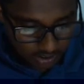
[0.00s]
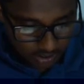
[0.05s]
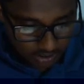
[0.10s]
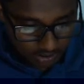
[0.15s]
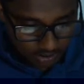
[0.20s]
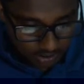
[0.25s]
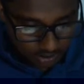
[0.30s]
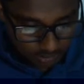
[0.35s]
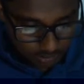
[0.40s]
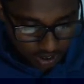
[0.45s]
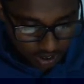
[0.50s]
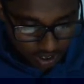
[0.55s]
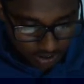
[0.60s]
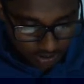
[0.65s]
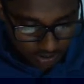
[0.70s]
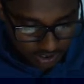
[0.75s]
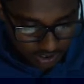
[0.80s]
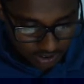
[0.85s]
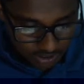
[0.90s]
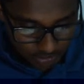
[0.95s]
on
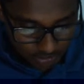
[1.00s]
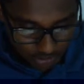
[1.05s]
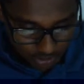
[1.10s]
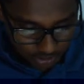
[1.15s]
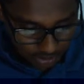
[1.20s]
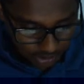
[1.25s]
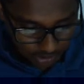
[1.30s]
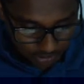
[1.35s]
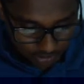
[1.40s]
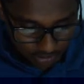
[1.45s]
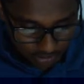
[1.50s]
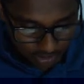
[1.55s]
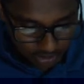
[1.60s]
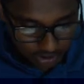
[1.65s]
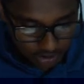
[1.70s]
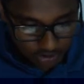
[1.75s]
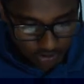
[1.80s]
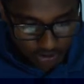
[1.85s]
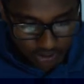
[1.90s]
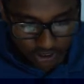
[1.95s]
biological molecules.
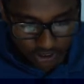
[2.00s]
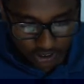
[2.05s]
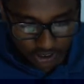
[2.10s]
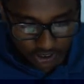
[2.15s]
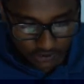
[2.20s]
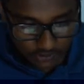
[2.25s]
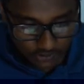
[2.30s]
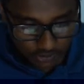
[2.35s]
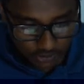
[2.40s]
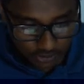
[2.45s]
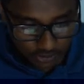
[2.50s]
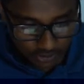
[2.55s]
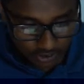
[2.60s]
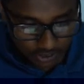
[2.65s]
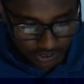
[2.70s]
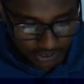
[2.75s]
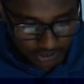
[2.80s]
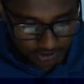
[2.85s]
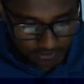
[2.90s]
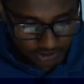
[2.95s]
So if you
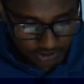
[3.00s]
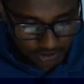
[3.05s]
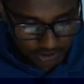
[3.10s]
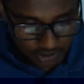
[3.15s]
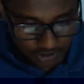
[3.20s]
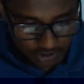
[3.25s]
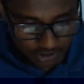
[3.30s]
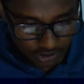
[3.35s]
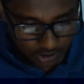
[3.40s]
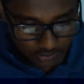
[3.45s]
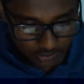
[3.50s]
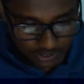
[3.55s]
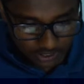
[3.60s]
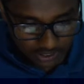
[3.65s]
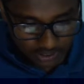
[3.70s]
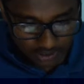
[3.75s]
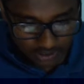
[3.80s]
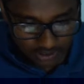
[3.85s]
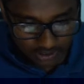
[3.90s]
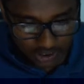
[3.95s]
when you start
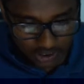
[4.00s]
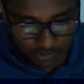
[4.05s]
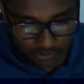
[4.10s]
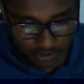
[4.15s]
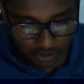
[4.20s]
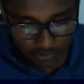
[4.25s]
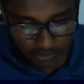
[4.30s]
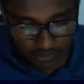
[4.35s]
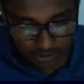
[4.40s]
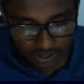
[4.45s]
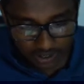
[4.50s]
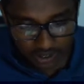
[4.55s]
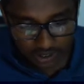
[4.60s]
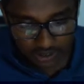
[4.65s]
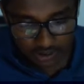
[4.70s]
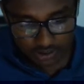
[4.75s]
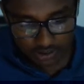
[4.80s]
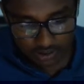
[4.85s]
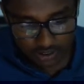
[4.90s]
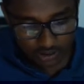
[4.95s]
doing this paper, right,
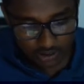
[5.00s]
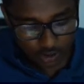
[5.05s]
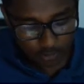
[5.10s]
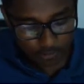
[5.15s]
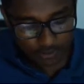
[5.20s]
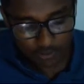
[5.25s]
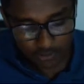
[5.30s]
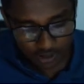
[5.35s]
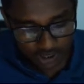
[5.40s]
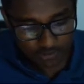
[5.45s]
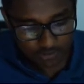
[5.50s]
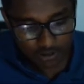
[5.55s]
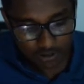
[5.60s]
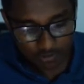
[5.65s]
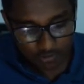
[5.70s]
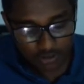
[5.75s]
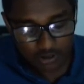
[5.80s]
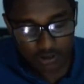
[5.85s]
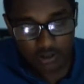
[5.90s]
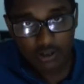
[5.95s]
this topic wise
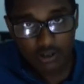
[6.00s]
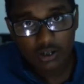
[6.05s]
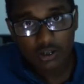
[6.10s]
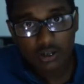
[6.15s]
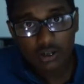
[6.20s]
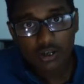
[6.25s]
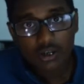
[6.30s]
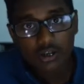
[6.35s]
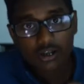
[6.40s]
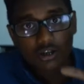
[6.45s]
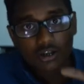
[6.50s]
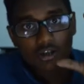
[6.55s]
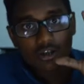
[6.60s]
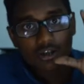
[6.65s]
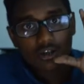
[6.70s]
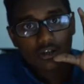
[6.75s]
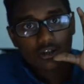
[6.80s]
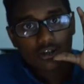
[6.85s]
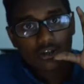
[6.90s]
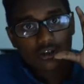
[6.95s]
paper,
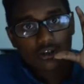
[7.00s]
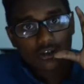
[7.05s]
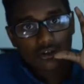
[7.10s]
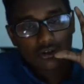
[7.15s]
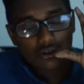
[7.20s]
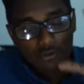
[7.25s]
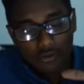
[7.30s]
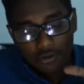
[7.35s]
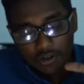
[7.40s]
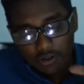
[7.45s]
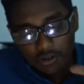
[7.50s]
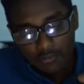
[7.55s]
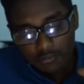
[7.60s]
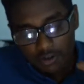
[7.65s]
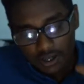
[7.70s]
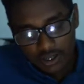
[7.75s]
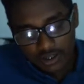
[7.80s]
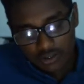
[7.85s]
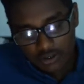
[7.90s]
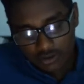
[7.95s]
do it
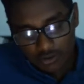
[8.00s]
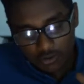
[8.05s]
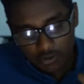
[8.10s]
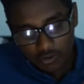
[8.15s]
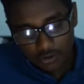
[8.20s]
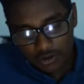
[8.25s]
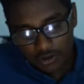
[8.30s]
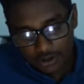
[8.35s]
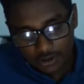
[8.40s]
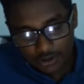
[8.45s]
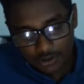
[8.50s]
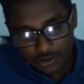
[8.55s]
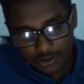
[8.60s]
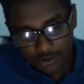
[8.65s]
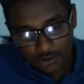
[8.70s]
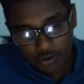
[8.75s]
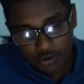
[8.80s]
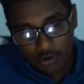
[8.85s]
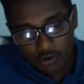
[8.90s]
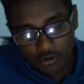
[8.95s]
based on
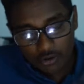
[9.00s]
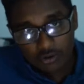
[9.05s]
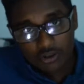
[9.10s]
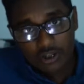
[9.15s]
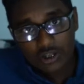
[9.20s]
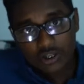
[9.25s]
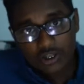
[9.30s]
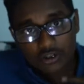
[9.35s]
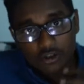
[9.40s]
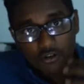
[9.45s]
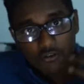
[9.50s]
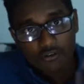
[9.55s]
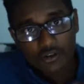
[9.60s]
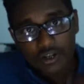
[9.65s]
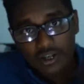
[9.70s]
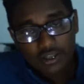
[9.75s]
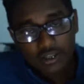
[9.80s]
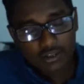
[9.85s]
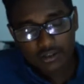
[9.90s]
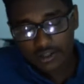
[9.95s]
your knowledge of
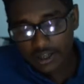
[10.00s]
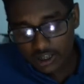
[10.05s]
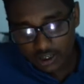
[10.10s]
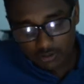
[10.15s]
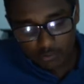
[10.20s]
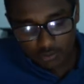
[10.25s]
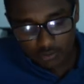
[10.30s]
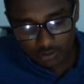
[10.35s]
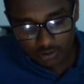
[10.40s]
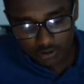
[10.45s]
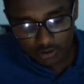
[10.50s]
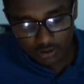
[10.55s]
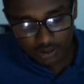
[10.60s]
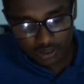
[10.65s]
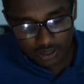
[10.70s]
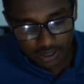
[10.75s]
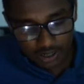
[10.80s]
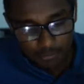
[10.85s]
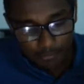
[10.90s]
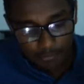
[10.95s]
reading the textbook
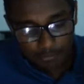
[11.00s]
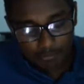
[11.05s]
and